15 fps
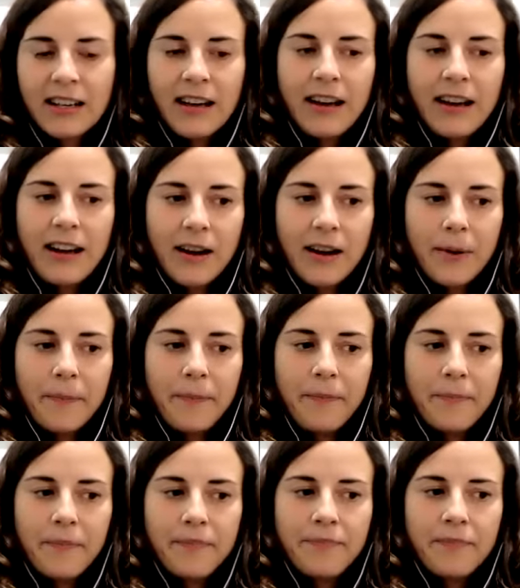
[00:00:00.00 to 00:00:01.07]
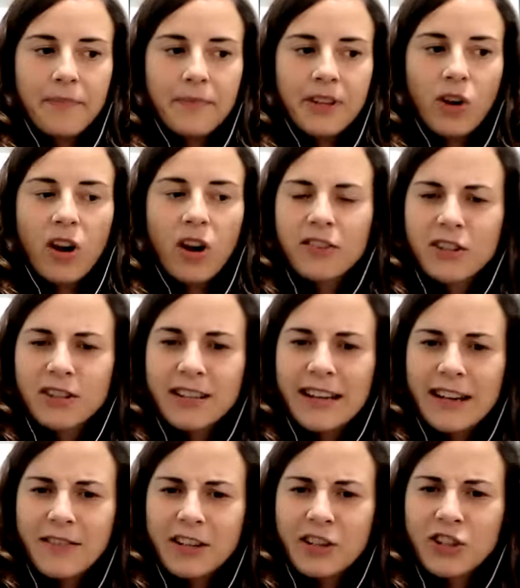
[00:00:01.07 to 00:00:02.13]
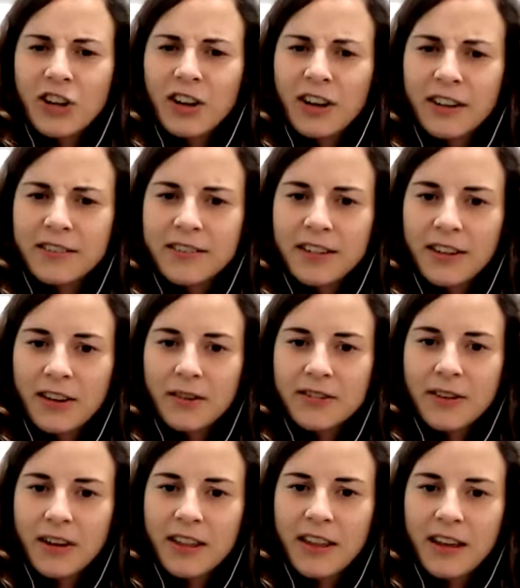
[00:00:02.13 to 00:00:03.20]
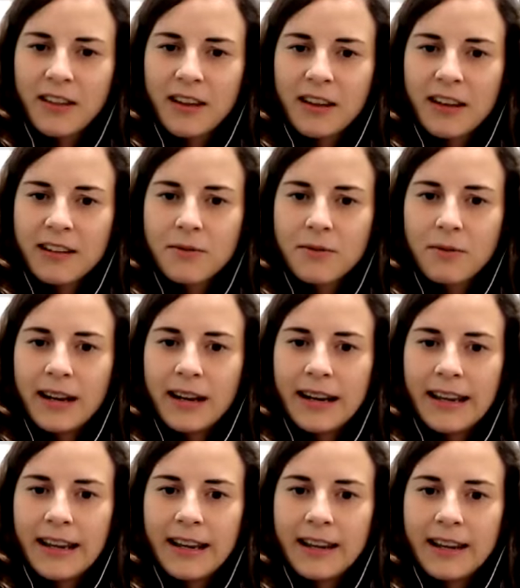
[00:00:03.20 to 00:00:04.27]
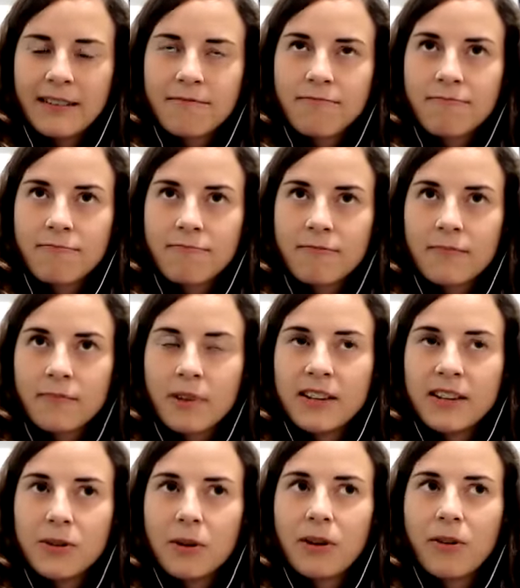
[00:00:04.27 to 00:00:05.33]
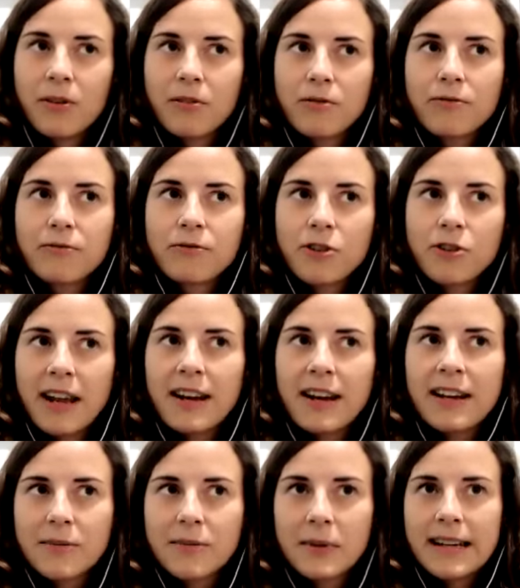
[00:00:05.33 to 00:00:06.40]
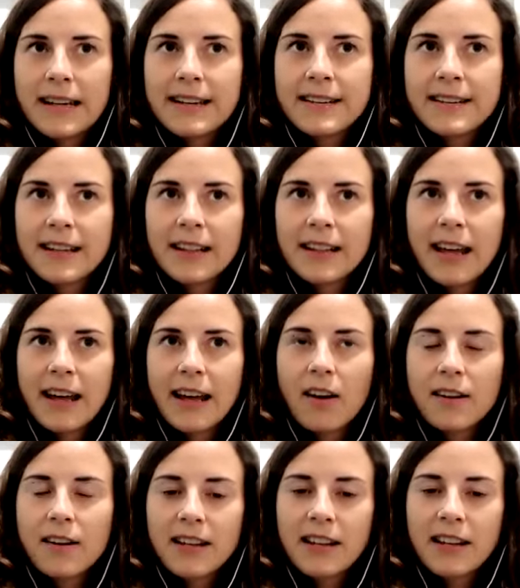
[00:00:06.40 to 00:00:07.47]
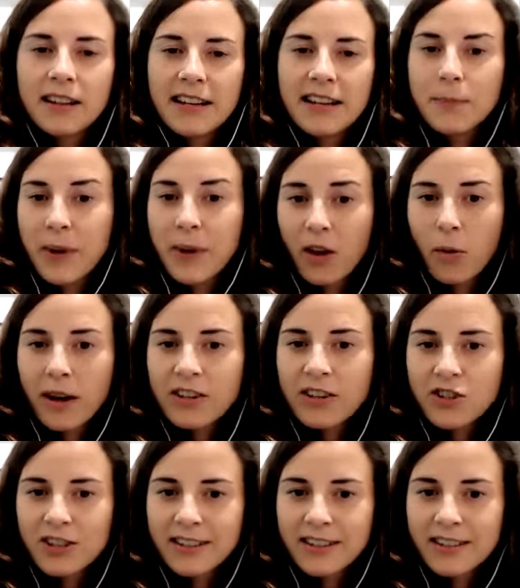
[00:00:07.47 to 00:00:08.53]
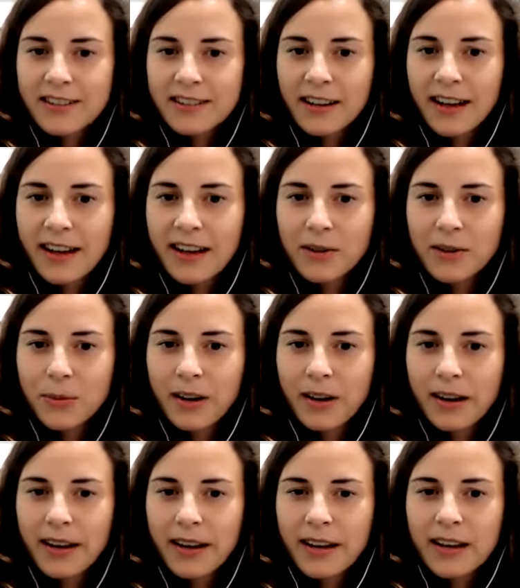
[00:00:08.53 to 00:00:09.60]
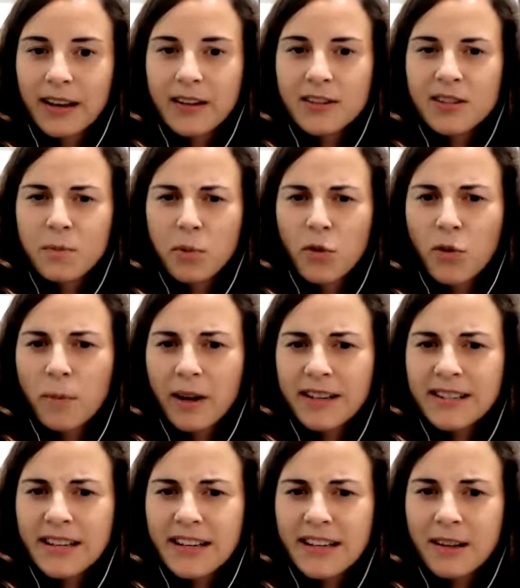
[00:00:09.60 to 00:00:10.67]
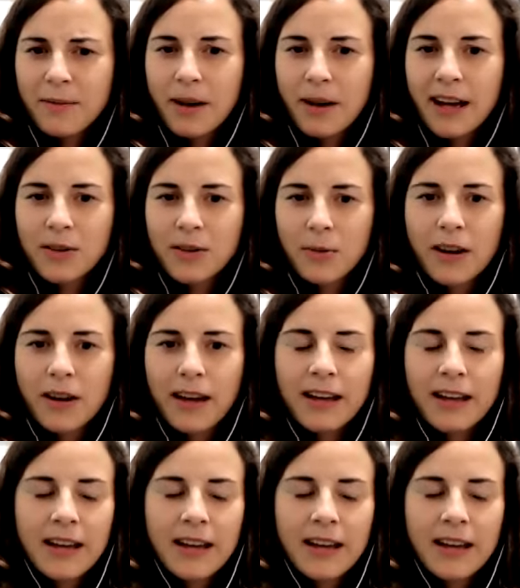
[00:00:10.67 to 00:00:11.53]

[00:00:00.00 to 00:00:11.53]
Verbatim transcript: um, you can't just leave it to chance you know so i think it's really i do a lot of trainings with leaders and they're asking these big questions like how do i support my team how do i